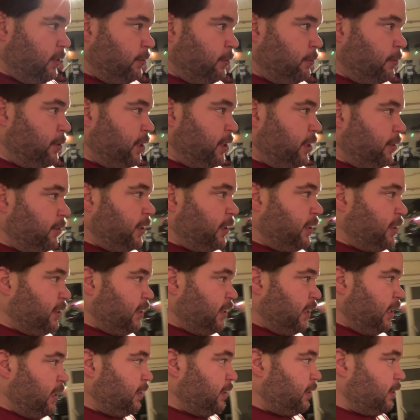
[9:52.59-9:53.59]
audio
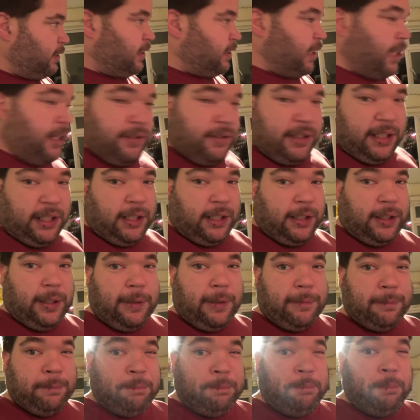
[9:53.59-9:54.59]
cassette sounding
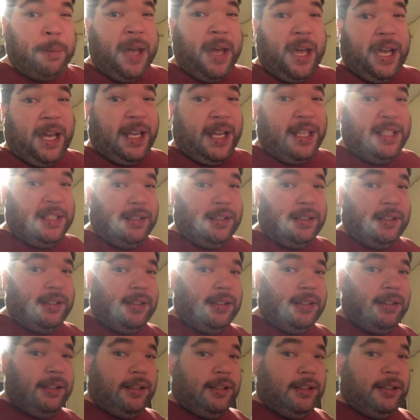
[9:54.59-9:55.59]
bad
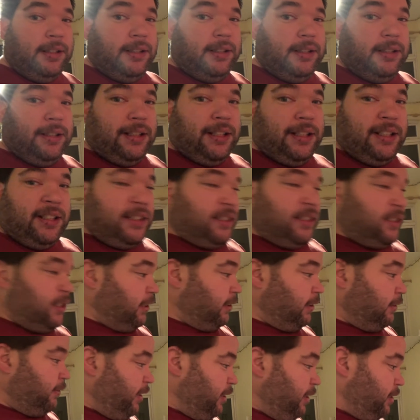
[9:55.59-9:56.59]
and he
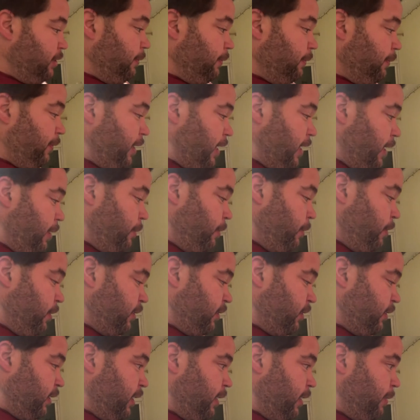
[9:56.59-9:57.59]
said the reason for that
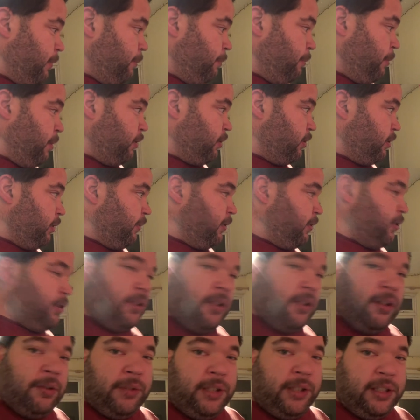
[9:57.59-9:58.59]
was that most of
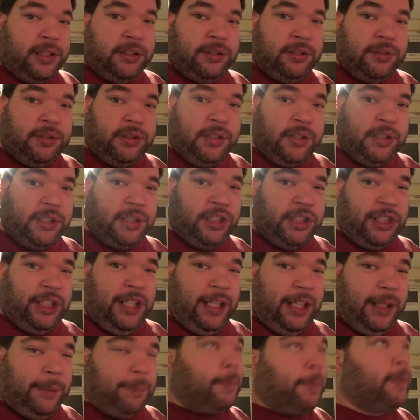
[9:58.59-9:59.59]
us only used the
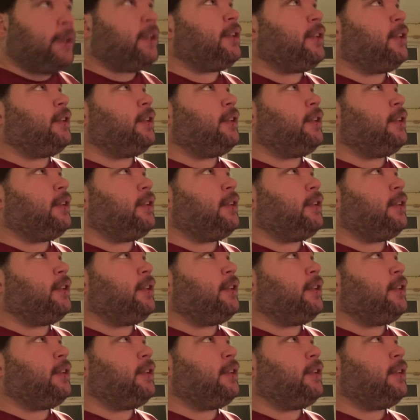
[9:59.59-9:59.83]
cheap